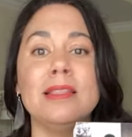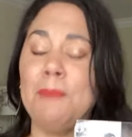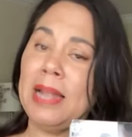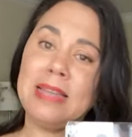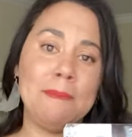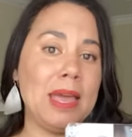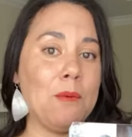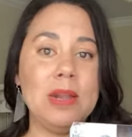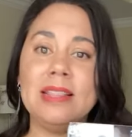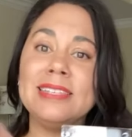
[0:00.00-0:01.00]
pandemic,
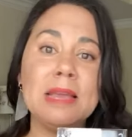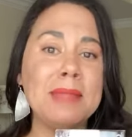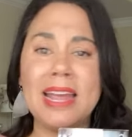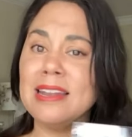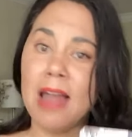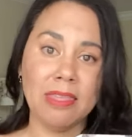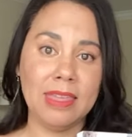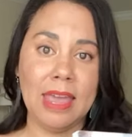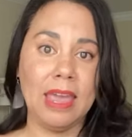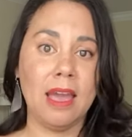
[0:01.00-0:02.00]
when it seemed like
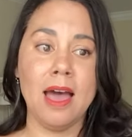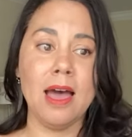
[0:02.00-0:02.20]
nothing,